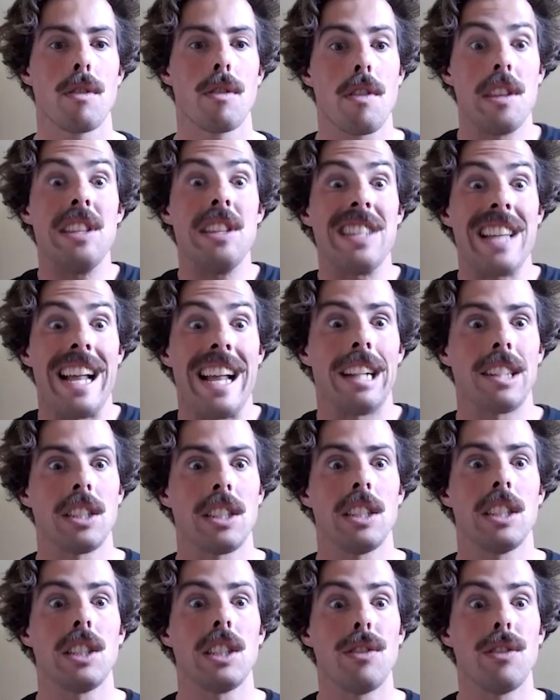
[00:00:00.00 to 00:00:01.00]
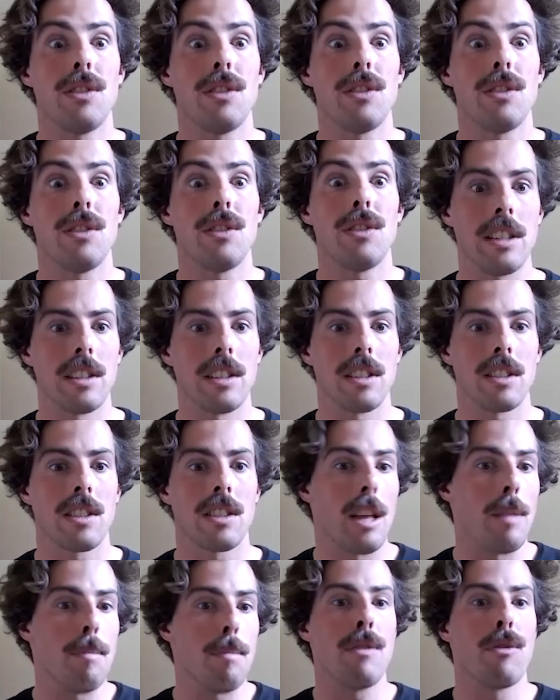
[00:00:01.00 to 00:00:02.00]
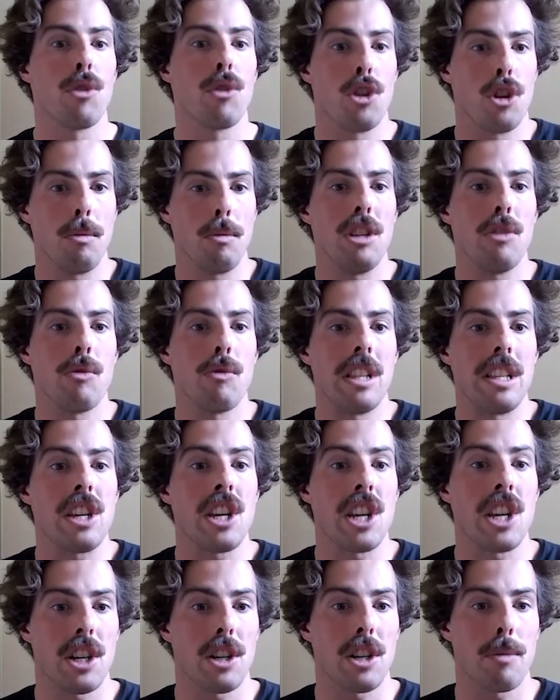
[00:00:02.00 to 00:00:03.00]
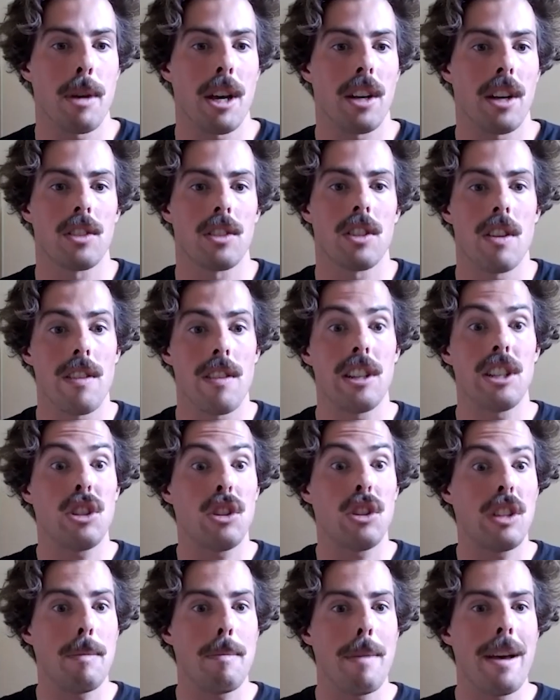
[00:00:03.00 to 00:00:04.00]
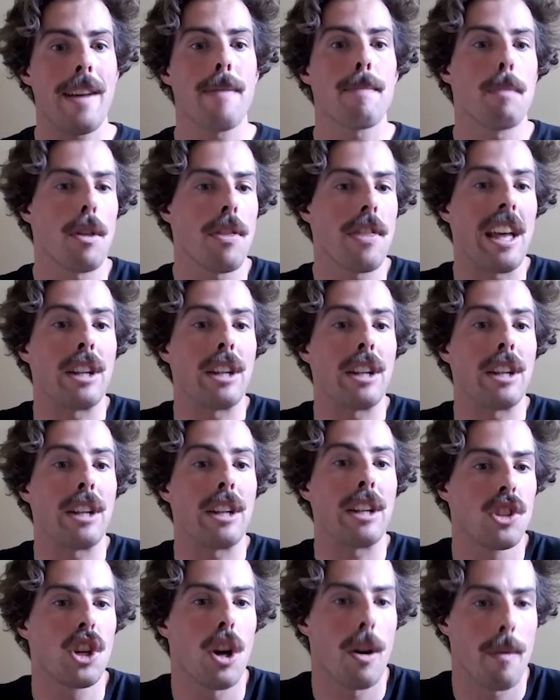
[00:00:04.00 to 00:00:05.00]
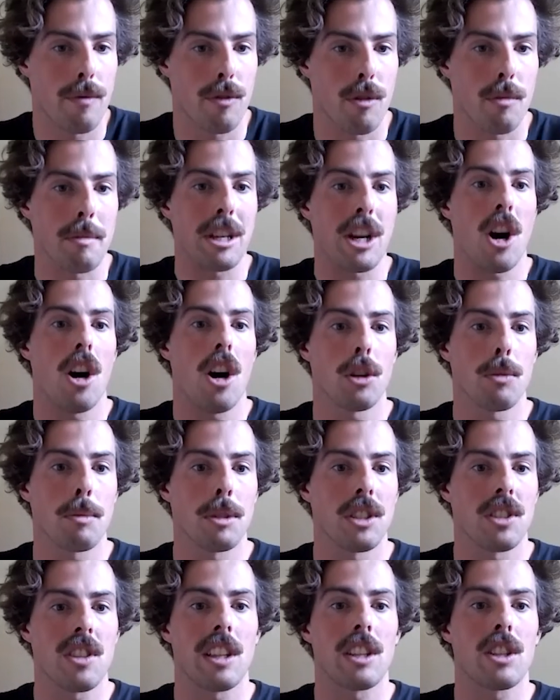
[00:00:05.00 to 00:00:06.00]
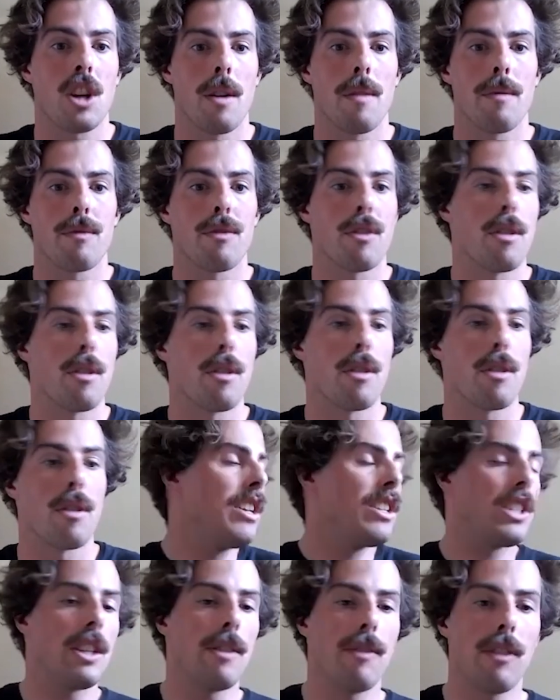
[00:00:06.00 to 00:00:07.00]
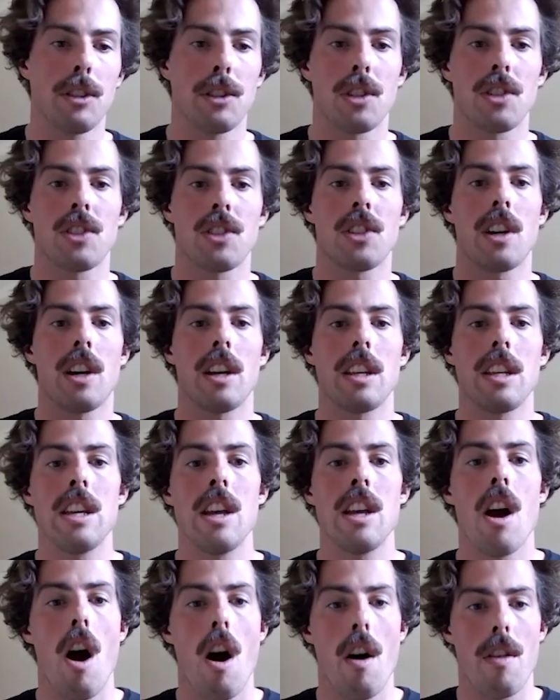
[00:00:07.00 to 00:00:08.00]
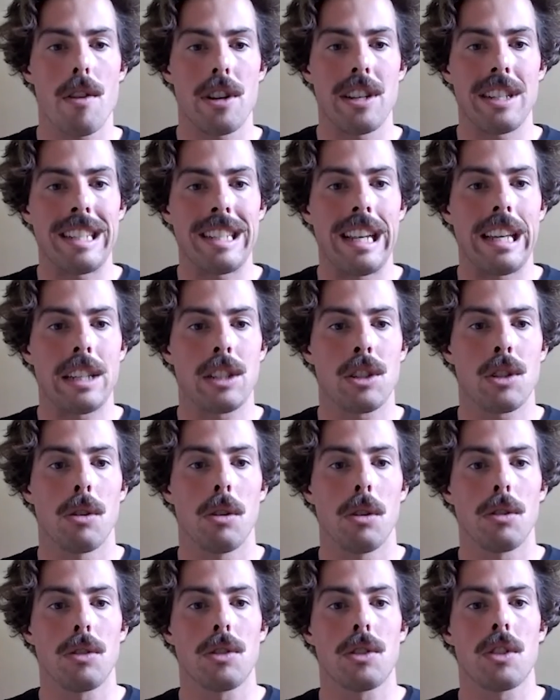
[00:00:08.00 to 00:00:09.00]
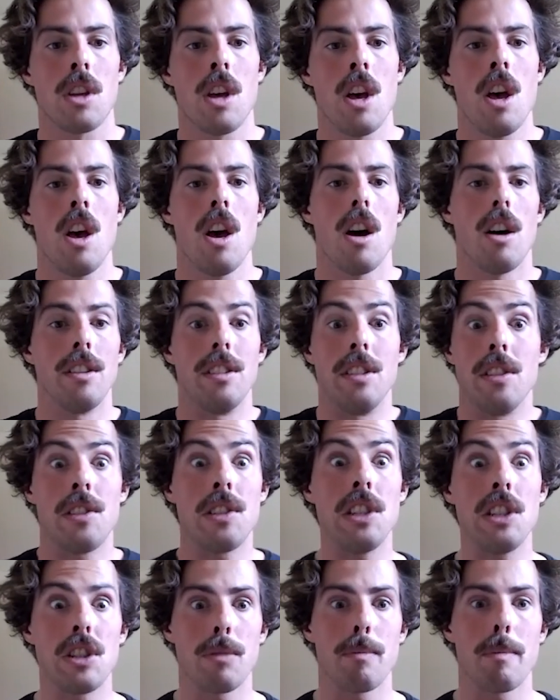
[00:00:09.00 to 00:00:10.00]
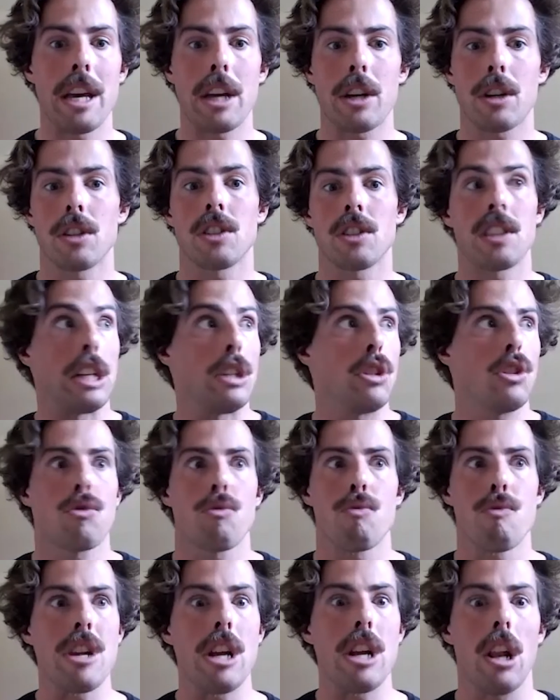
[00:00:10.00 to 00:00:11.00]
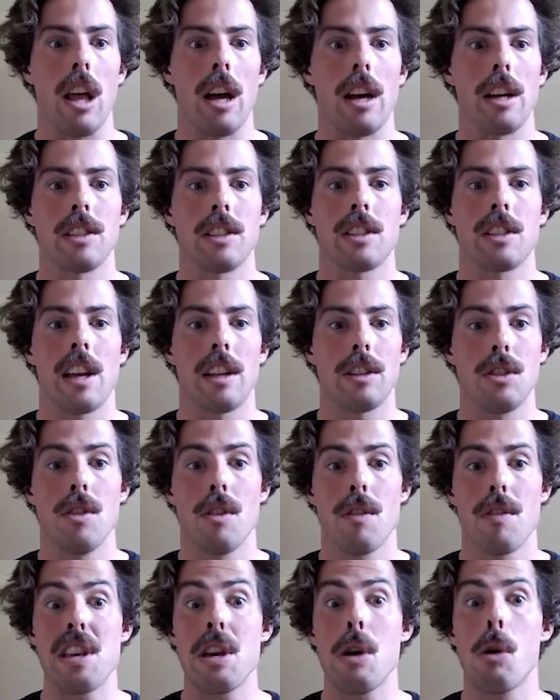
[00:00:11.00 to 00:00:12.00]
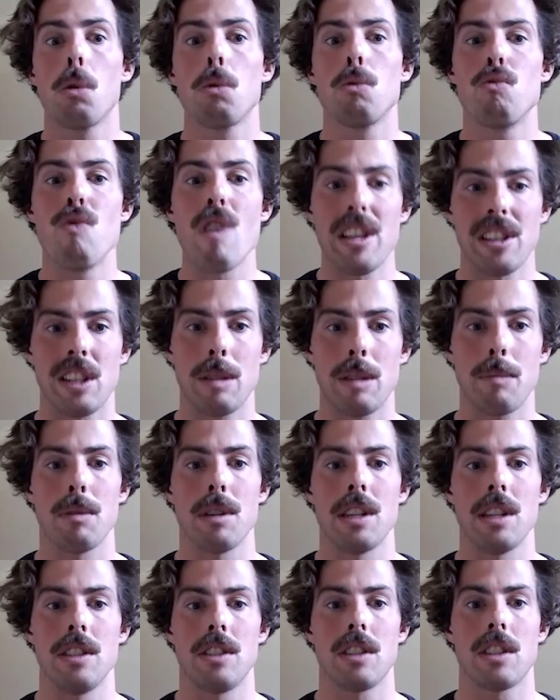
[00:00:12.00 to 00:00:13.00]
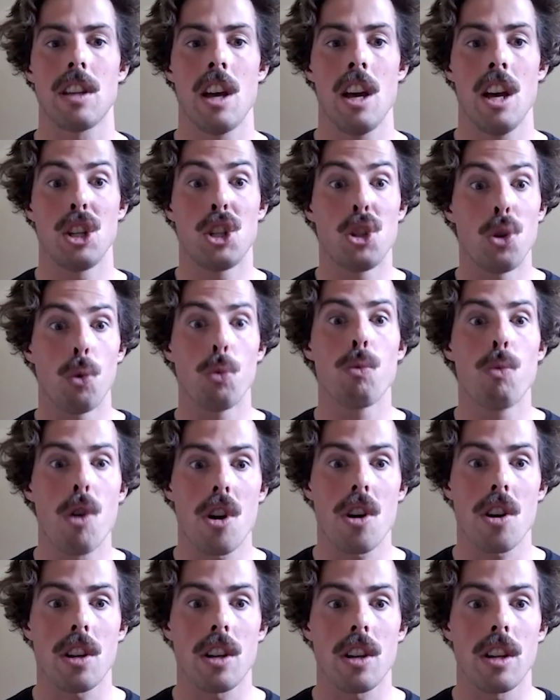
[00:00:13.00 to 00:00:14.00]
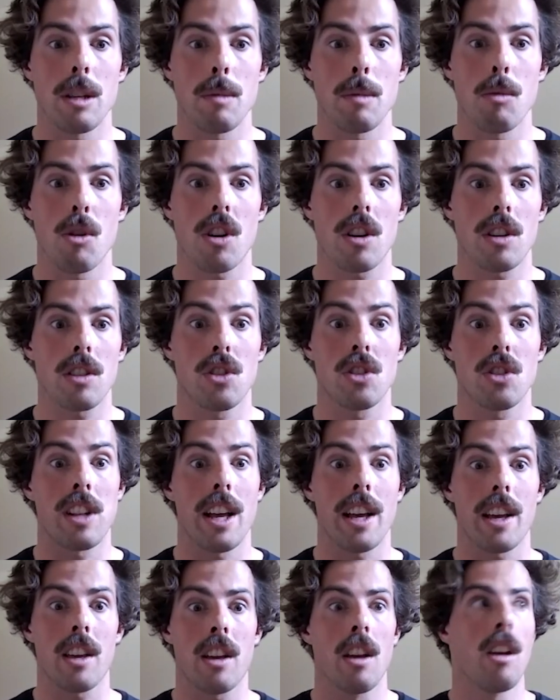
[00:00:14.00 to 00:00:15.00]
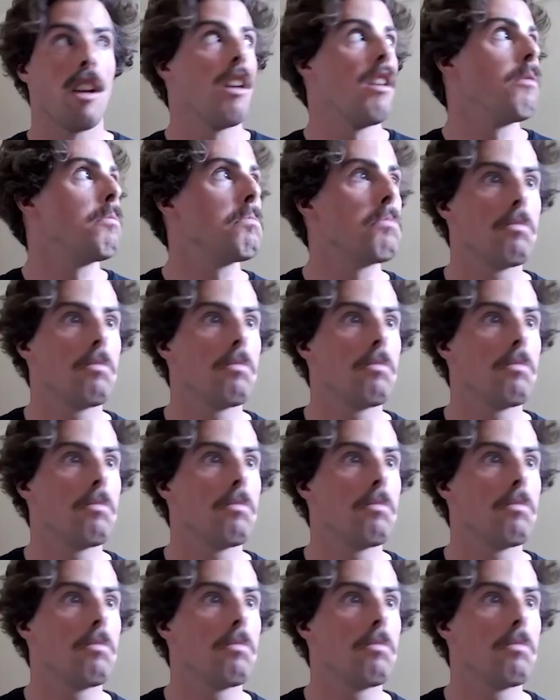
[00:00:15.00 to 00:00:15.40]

for these alternative ideas that before nobody really cared about. So there's a demand, but that doesn't come from economists, that come from civil society, other intellectuals, uh, decision makers that just realize that you know the old recipes don't work anymore. It's just like,